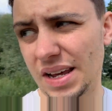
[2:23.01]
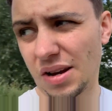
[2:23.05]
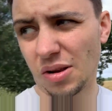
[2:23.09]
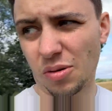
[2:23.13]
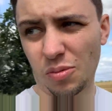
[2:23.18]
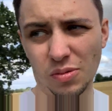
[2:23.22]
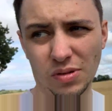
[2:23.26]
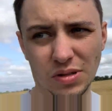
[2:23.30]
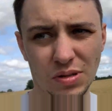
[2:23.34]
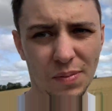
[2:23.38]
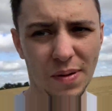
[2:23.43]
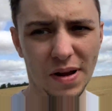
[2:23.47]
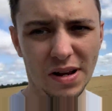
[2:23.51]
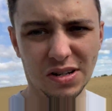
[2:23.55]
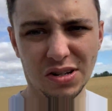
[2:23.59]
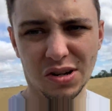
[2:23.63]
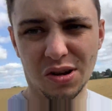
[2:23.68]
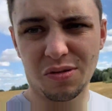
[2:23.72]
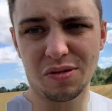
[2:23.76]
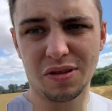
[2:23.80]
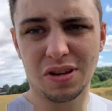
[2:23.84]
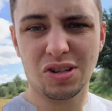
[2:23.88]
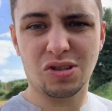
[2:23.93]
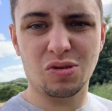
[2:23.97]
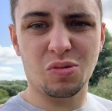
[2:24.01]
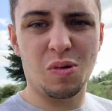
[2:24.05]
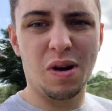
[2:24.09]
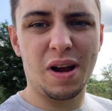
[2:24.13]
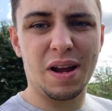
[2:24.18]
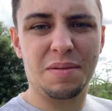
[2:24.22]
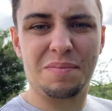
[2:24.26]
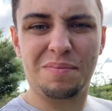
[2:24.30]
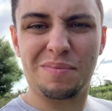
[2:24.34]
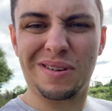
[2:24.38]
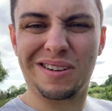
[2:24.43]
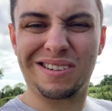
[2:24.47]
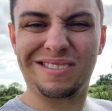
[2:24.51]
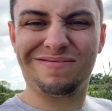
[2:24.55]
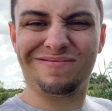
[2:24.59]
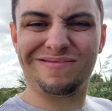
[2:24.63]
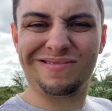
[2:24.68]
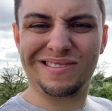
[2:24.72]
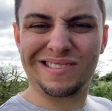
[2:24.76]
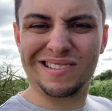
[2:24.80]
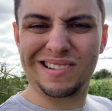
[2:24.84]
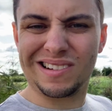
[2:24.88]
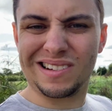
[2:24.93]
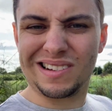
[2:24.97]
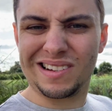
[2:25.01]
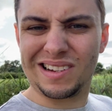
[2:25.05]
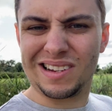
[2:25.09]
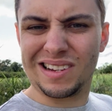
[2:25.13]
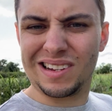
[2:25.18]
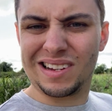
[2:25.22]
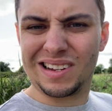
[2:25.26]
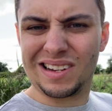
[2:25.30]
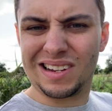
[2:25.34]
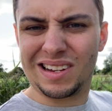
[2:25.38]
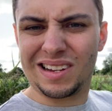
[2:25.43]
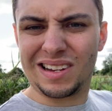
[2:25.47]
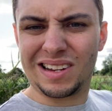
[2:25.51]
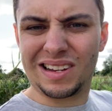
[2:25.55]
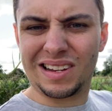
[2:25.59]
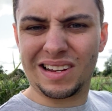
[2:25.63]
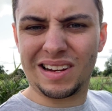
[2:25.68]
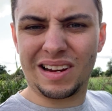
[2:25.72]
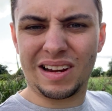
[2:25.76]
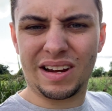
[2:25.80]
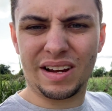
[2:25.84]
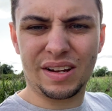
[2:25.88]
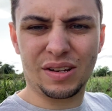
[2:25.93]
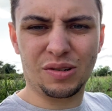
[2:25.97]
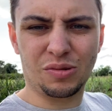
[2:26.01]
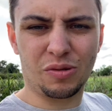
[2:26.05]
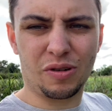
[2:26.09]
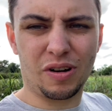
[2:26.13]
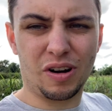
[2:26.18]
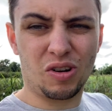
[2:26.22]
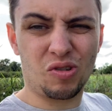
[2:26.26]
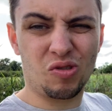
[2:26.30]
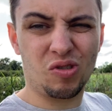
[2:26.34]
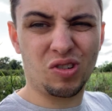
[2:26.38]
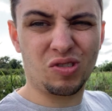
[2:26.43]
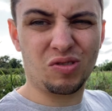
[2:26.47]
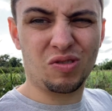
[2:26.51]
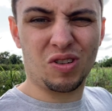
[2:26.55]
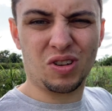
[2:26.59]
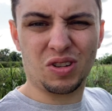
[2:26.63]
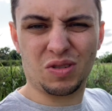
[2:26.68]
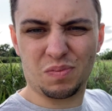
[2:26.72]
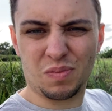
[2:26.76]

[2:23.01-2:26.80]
and I was about to go this way, but because we're at a crossroads,